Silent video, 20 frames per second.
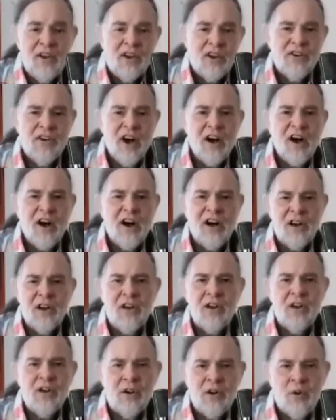
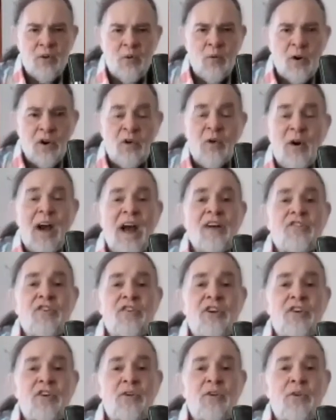Darling, what do I have
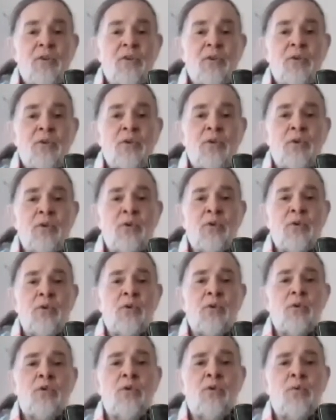to do
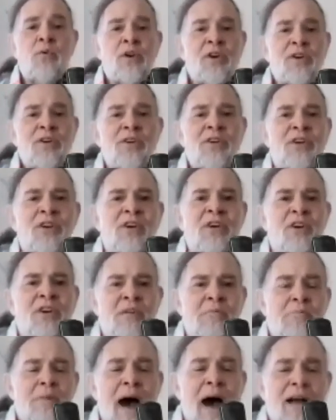to
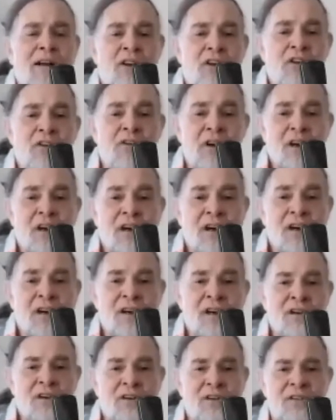win back your
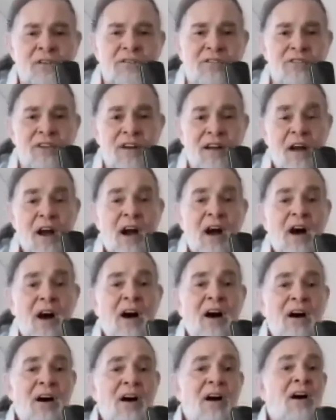love?
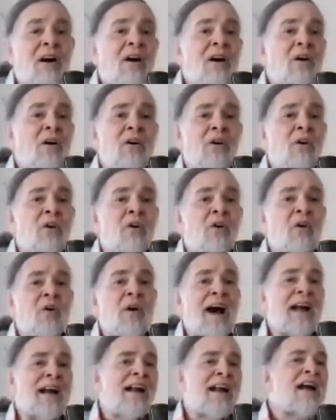Oh,
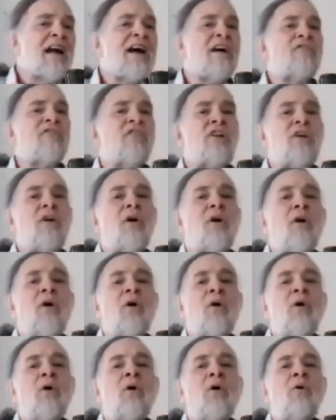why did I have to
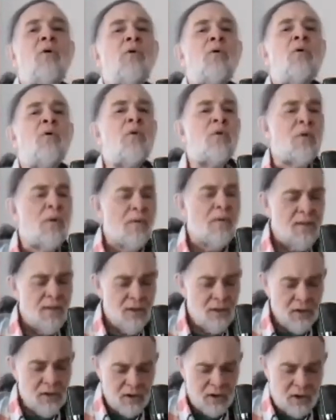go
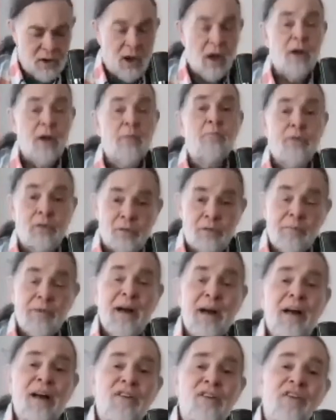and put
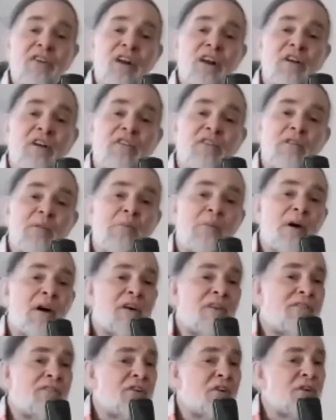myself
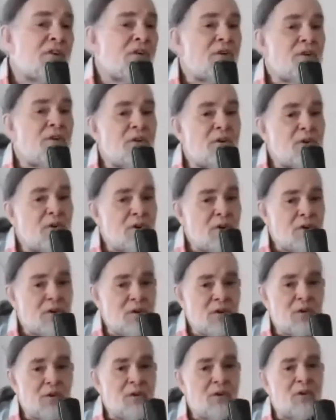above
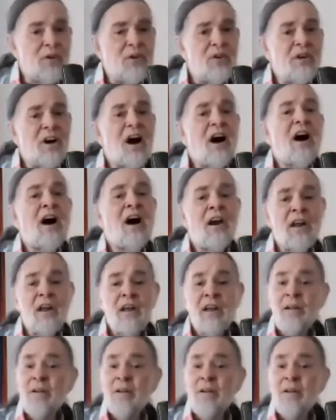you, darling?